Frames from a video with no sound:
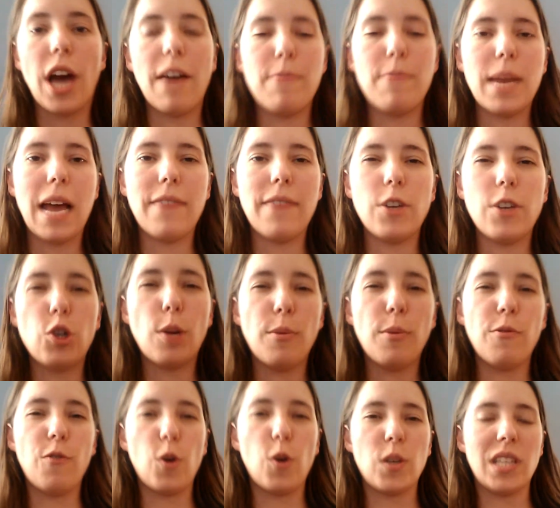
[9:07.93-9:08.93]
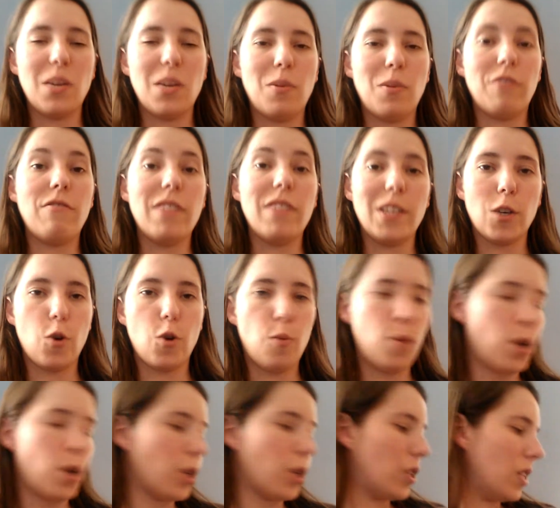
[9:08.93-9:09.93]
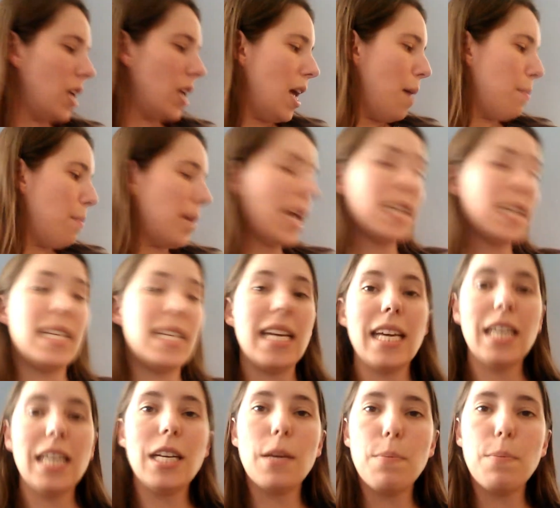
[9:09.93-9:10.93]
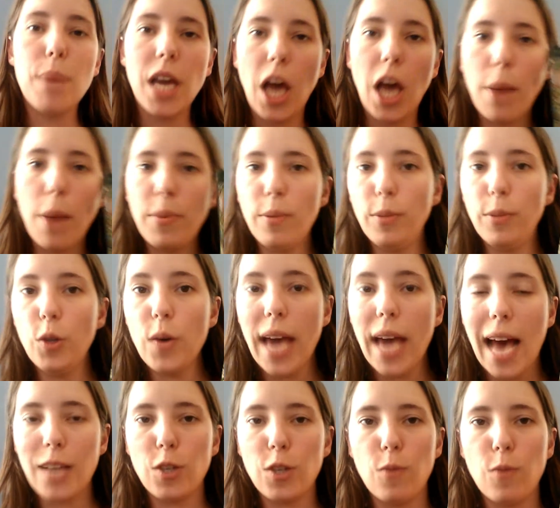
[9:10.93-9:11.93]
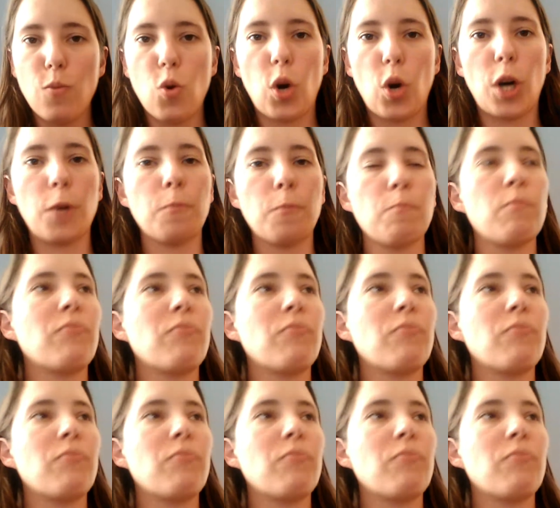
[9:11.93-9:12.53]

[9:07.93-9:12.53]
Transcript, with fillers: I've been having trouble focusing with physical books, but I did pick up The Blue Castlemore